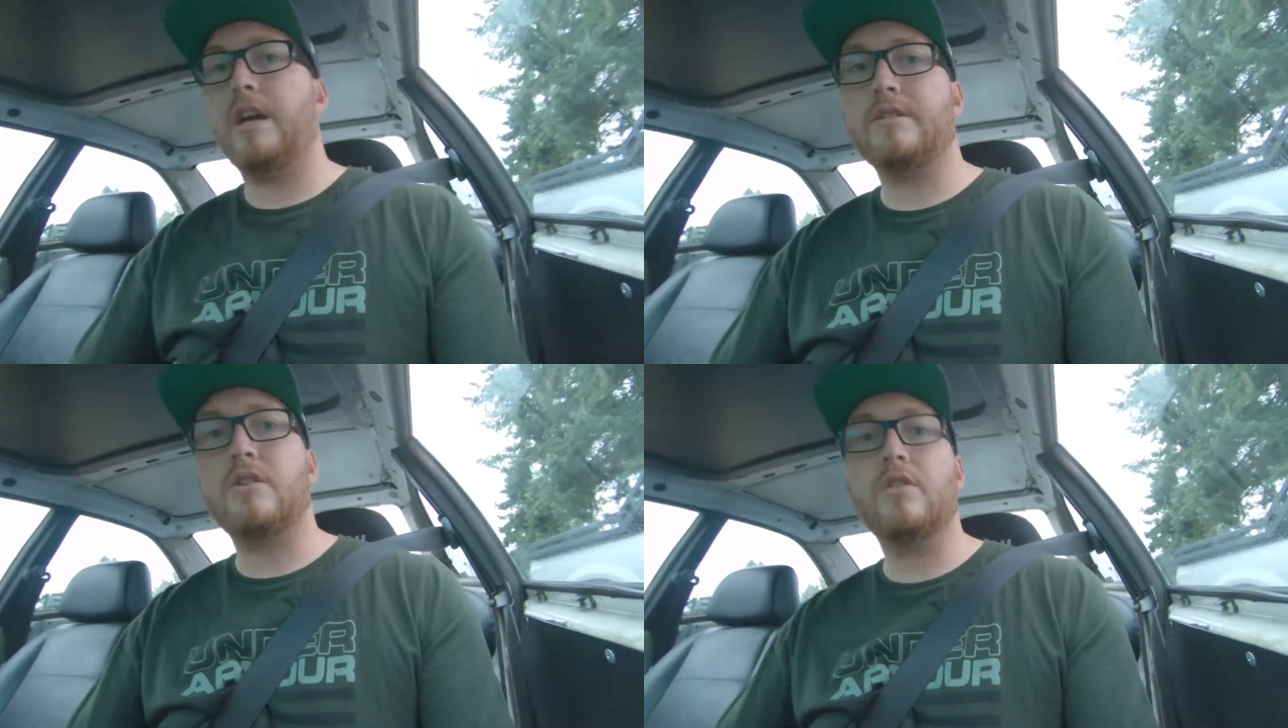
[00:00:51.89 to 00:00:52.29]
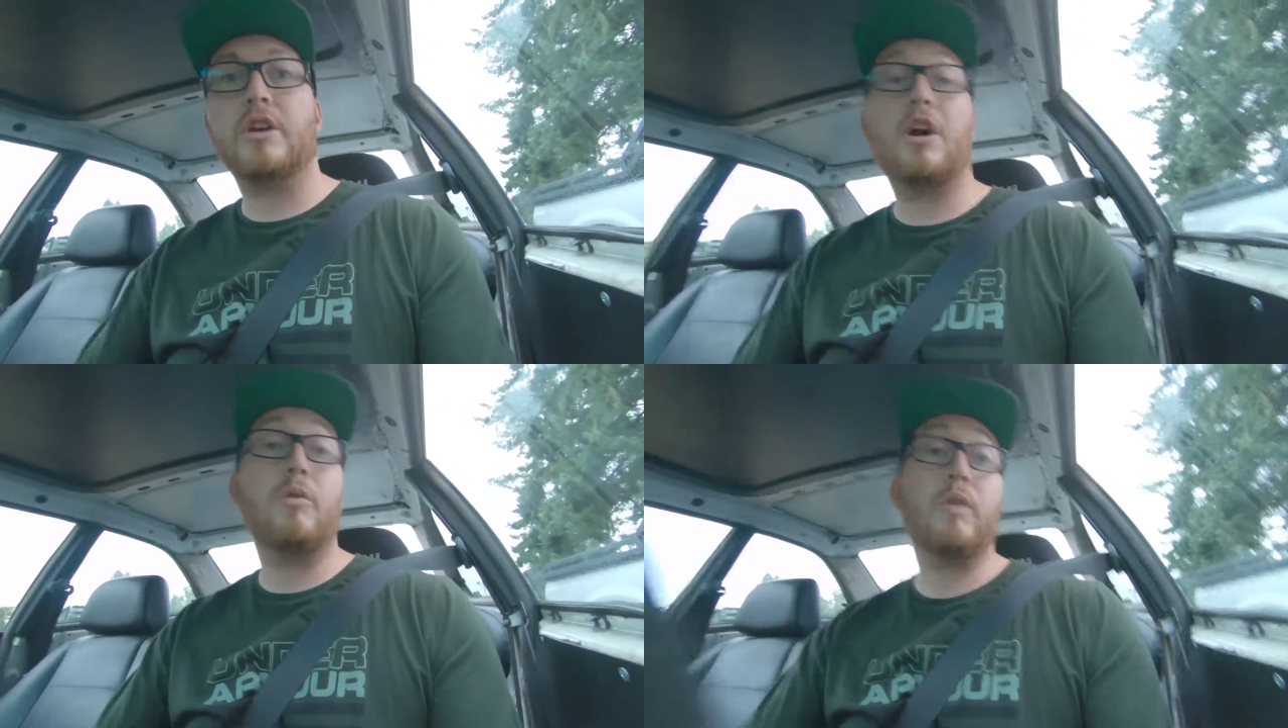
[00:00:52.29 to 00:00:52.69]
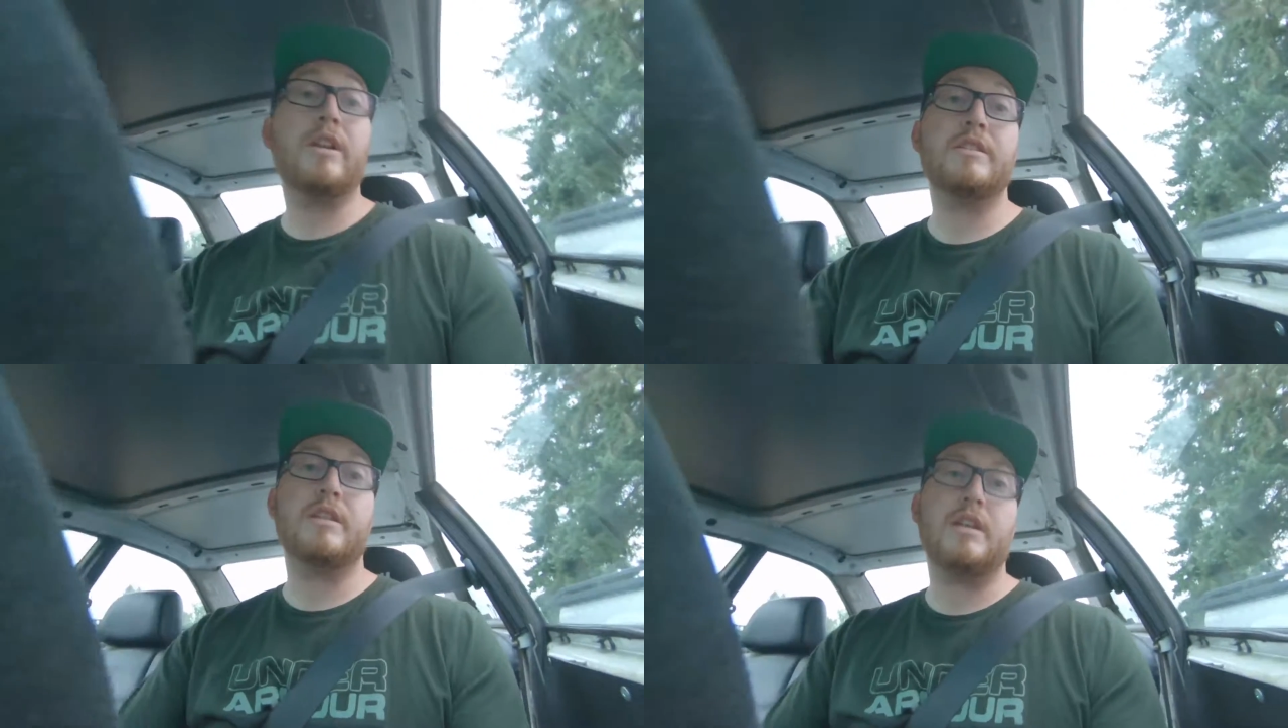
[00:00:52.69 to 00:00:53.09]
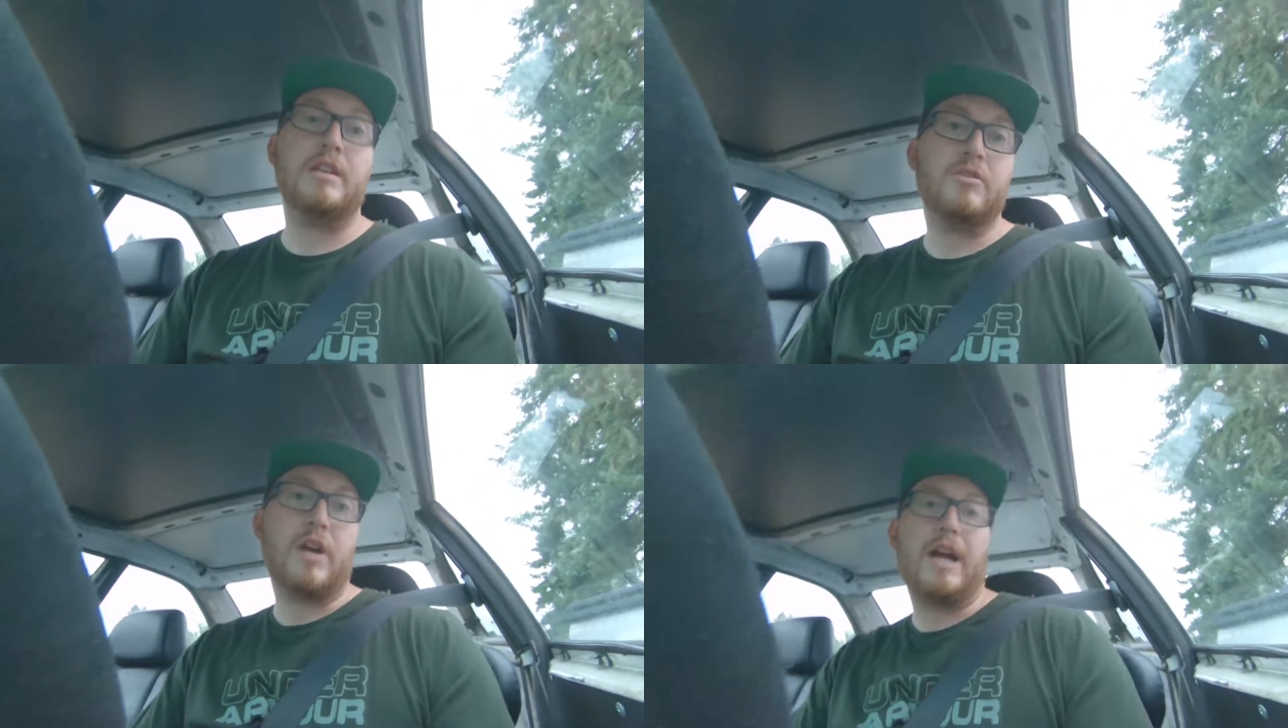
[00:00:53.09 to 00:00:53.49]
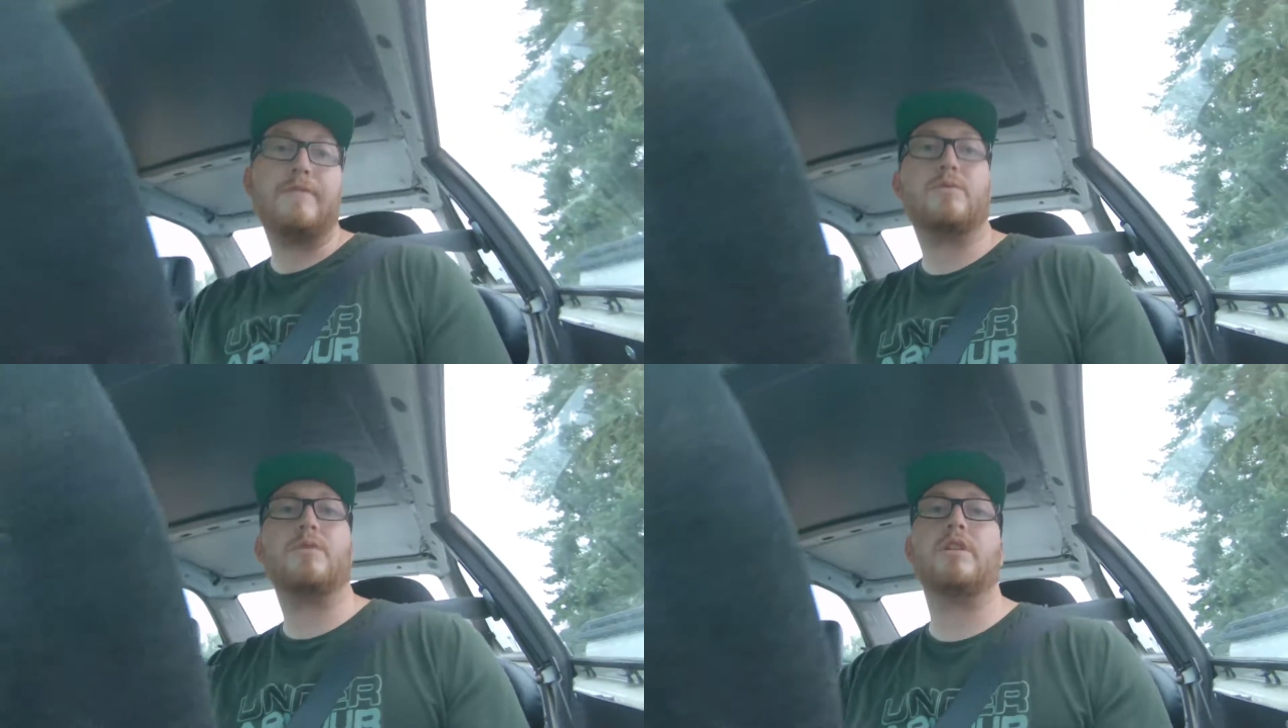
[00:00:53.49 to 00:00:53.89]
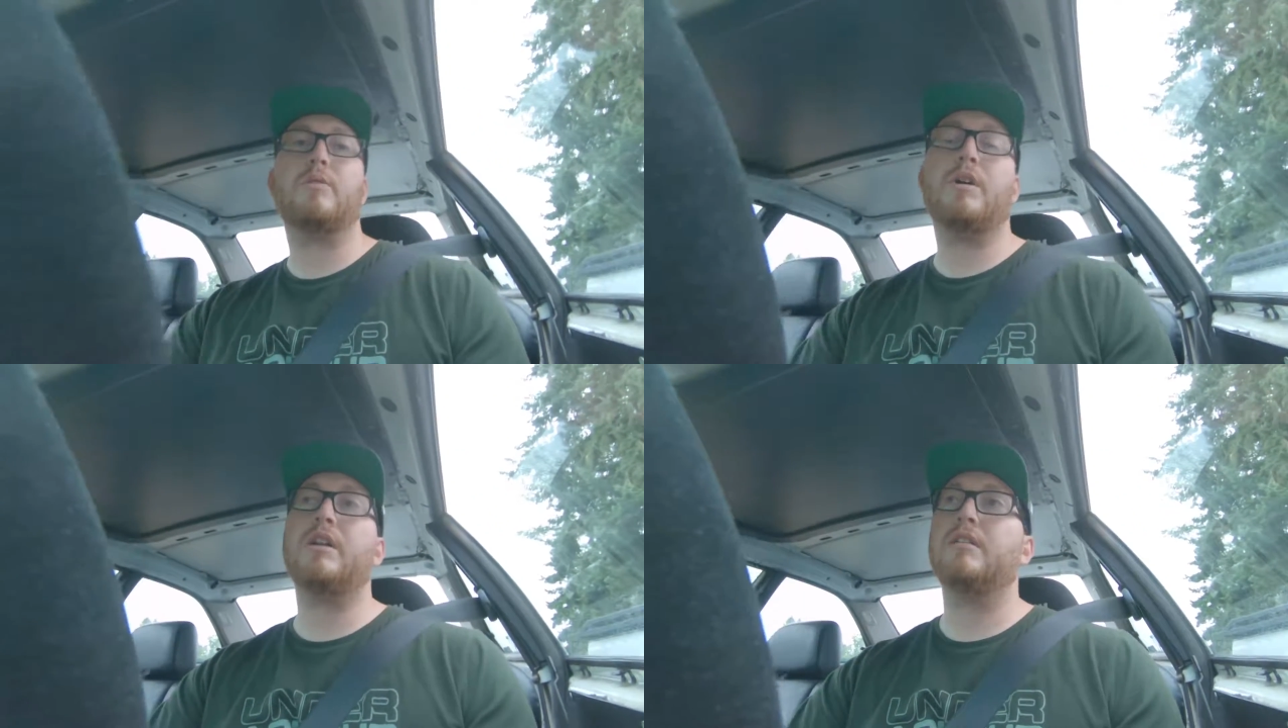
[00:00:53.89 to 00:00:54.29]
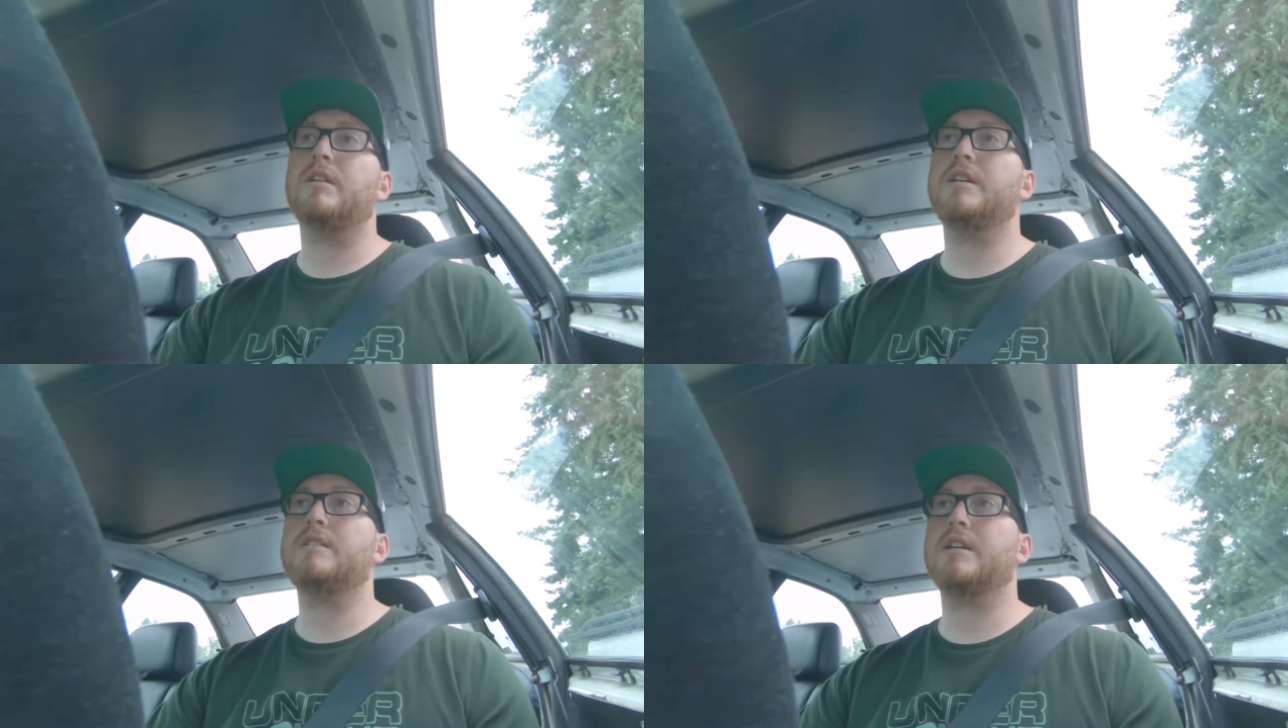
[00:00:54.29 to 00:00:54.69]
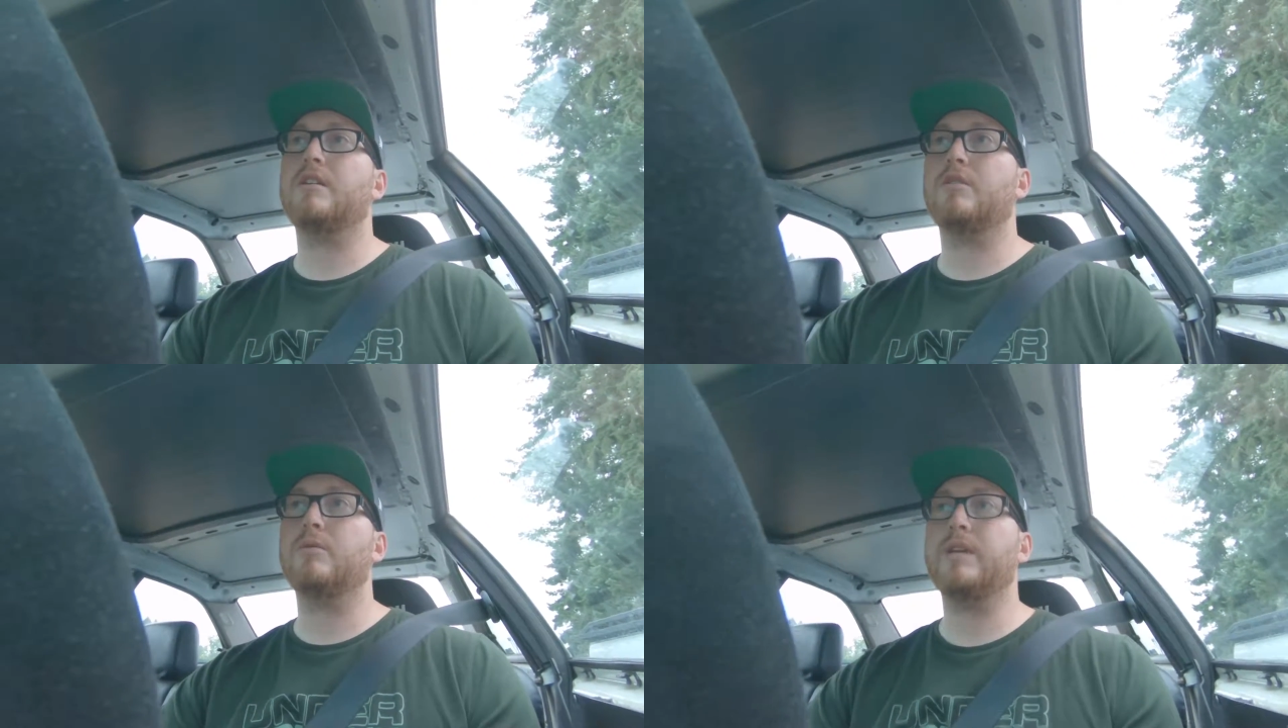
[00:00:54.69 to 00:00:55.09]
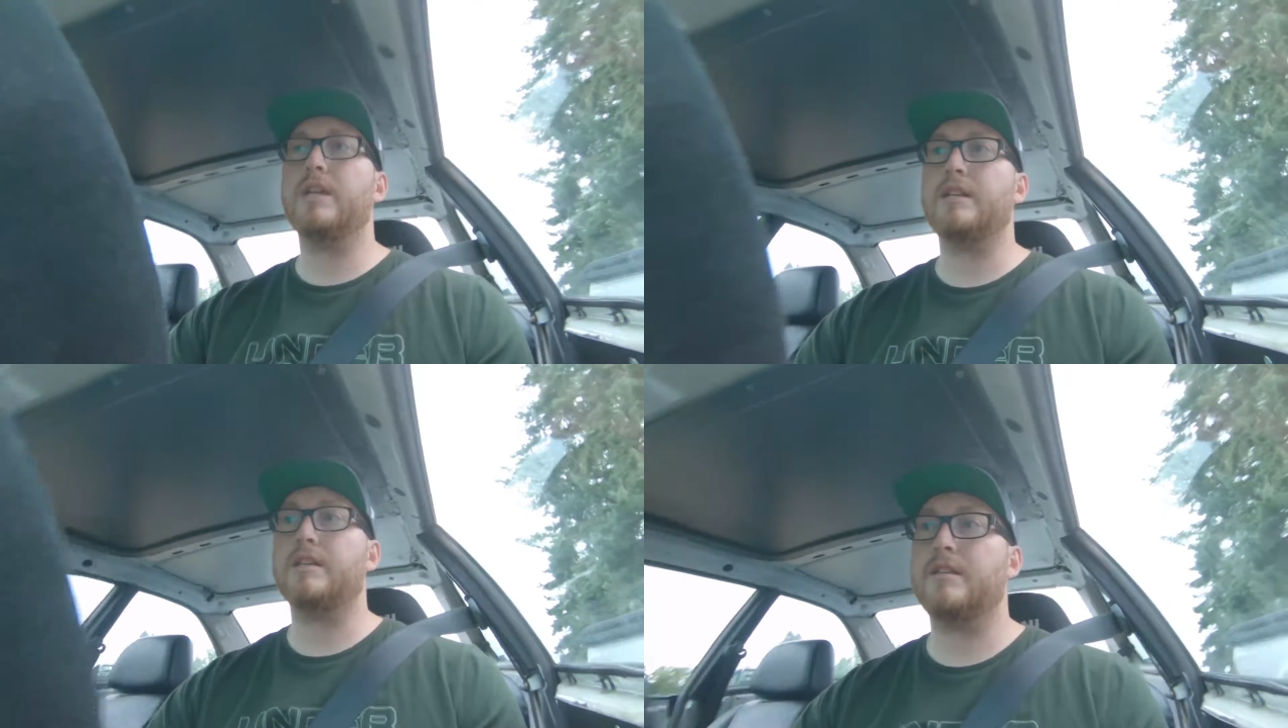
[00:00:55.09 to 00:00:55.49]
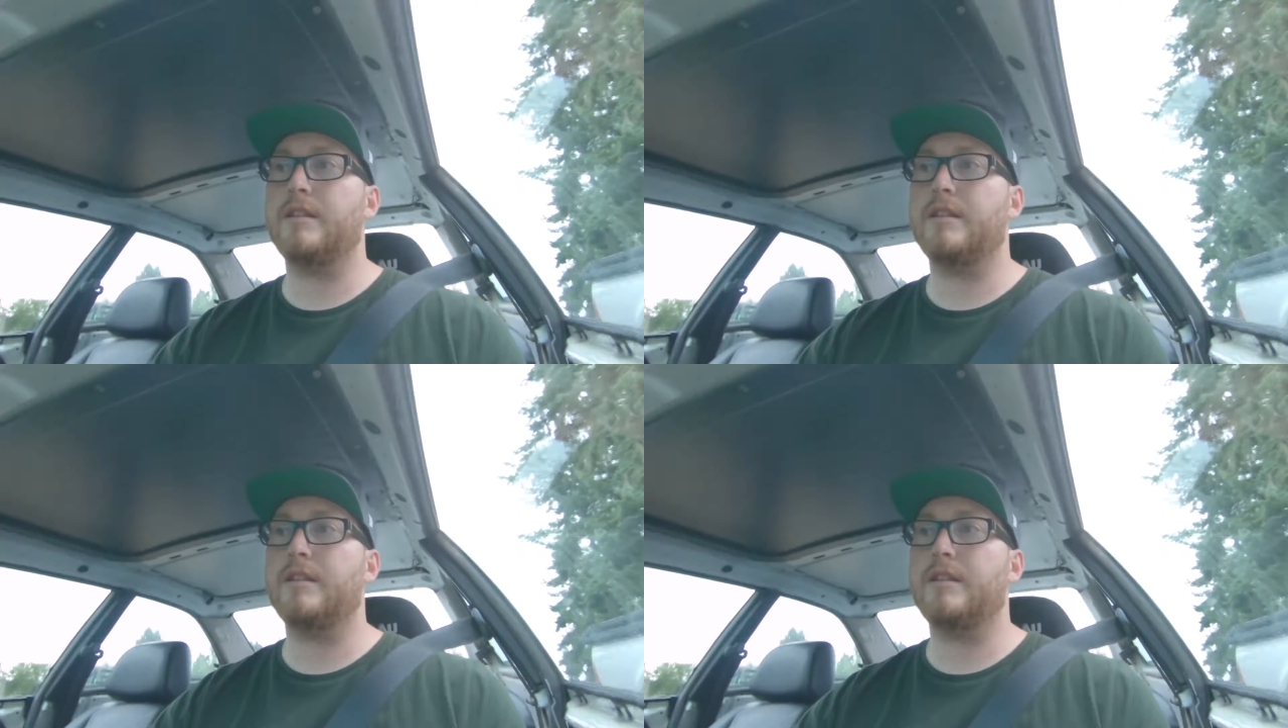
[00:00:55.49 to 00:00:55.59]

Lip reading: All right, so the car runs and drives really well until we get